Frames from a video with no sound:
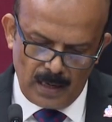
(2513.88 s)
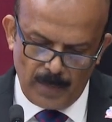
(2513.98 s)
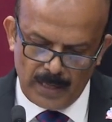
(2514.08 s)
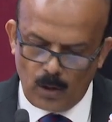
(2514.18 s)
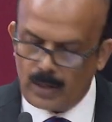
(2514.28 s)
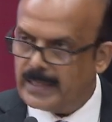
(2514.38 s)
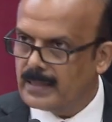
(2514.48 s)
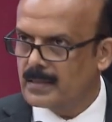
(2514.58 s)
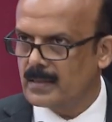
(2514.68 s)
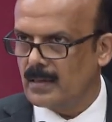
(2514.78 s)
my
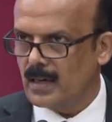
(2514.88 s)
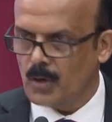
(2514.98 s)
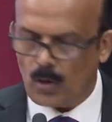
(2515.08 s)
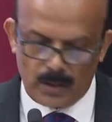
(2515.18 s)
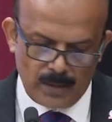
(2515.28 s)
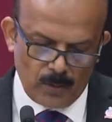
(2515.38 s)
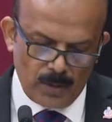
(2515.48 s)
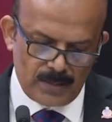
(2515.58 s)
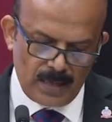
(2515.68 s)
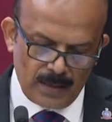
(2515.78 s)
colleagues, Dr.
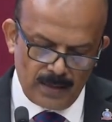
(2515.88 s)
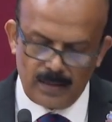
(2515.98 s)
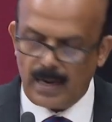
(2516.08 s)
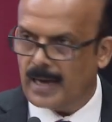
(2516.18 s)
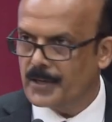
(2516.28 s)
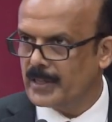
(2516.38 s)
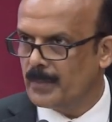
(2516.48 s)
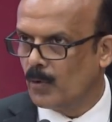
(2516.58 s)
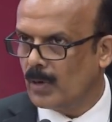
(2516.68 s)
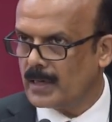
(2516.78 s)
Karuna Sagar and Shri
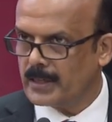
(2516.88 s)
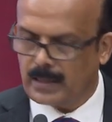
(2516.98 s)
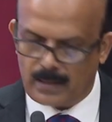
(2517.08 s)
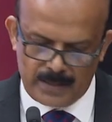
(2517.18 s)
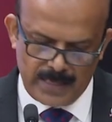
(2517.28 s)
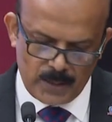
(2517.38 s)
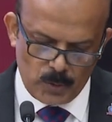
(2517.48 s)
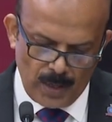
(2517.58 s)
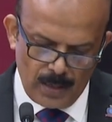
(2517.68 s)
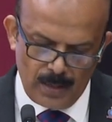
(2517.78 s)
Bhola Shankar
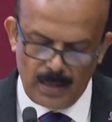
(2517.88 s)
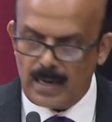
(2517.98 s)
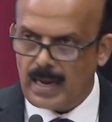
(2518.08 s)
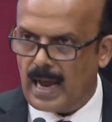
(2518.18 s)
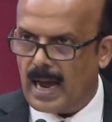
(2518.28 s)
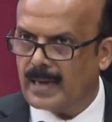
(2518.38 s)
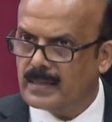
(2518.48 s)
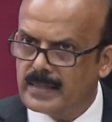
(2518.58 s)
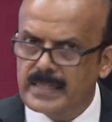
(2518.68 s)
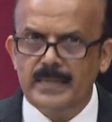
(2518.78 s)
Jaiswal
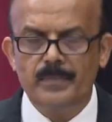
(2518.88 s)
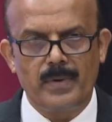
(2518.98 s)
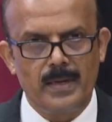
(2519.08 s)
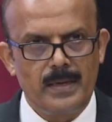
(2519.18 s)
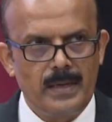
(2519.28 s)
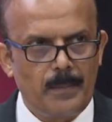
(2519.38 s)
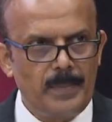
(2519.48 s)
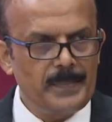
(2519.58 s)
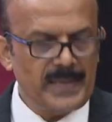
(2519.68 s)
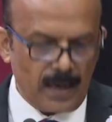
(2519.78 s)
and team
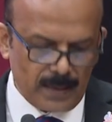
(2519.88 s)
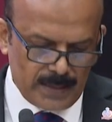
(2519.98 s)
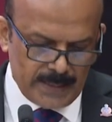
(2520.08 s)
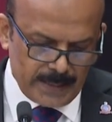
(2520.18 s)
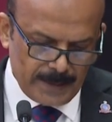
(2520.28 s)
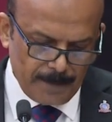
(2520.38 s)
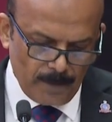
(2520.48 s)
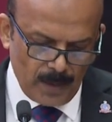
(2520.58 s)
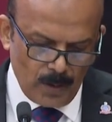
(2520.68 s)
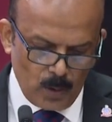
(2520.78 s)
BPR&D,
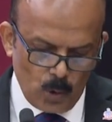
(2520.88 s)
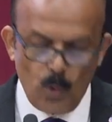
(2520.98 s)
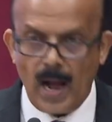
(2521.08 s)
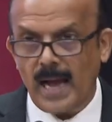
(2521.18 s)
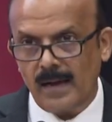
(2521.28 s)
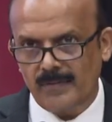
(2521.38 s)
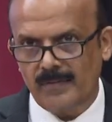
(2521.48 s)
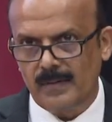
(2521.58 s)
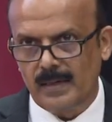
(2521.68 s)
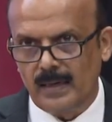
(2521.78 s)
who have
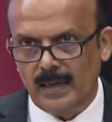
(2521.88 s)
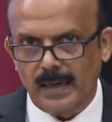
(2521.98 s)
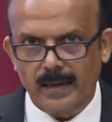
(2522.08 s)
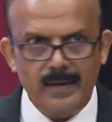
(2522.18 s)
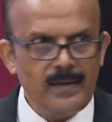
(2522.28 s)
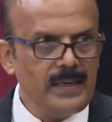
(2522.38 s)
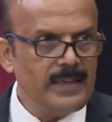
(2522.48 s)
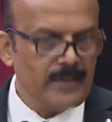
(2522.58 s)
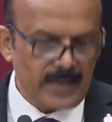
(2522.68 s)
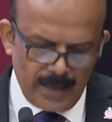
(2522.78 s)
clearly
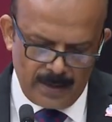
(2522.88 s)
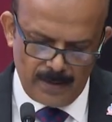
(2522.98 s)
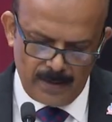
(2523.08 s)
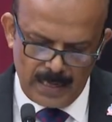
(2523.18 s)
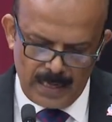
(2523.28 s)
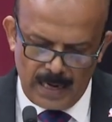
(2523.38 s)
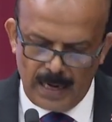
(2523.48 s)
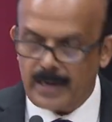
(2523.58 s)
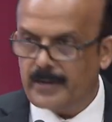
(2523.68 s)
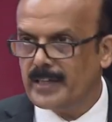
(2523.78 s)
read
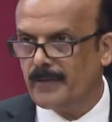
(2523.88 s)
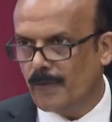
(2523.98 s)
Henry